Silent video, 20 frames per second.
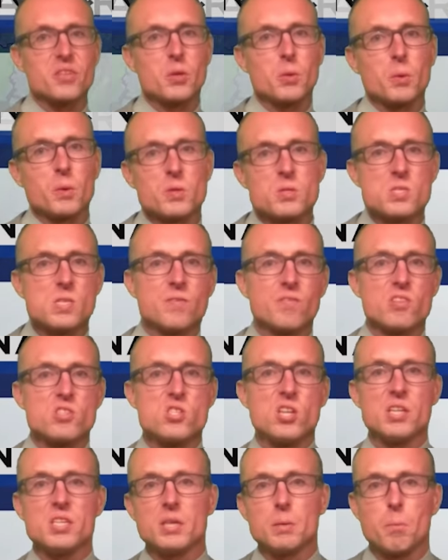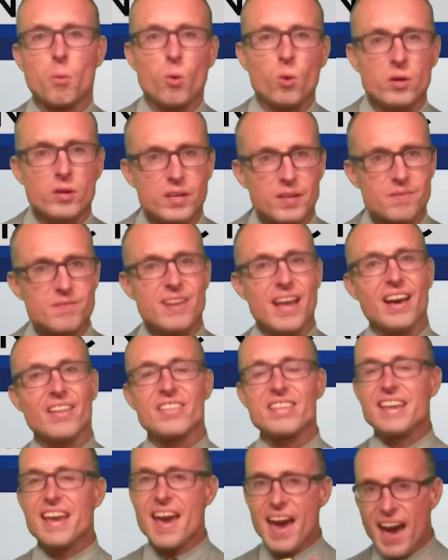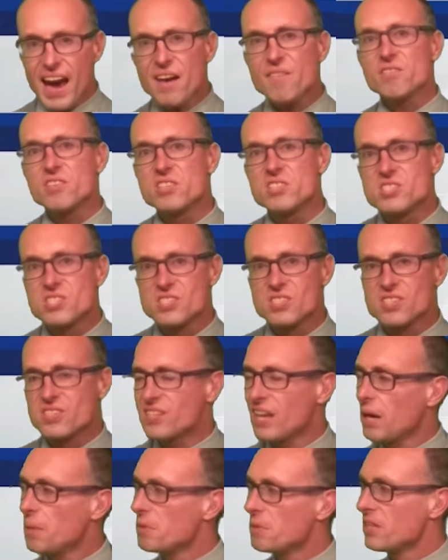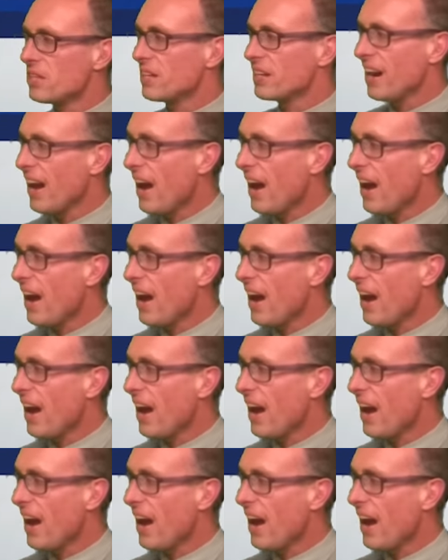towards the Virginia border. Now, the average is this time of the year.